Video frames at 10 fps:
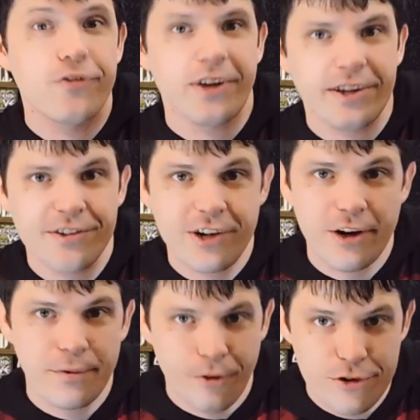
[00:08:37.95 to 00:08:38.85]
forget to check
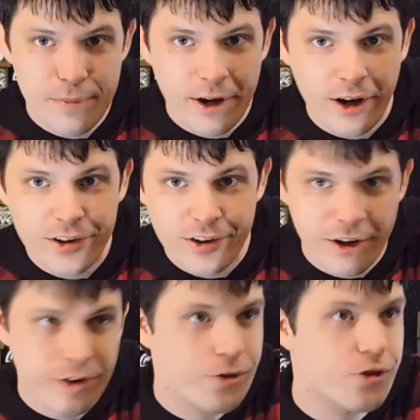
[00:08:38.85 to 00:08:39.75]
out the rest of my content
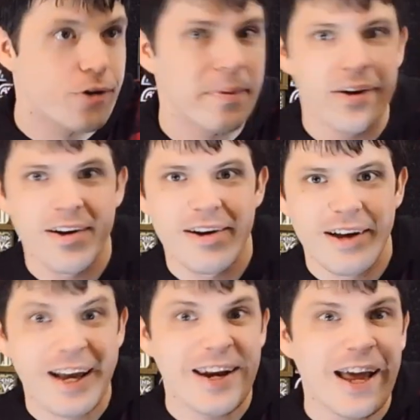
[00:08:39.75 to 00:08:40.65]
on YouTube.
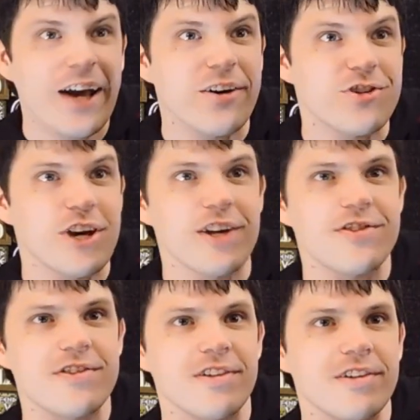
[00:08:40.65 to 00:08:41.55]
I get out of
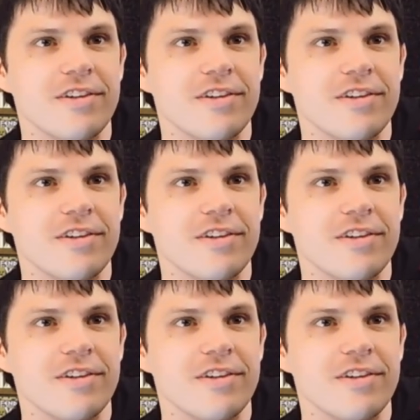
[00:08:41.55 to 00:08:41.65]
chase.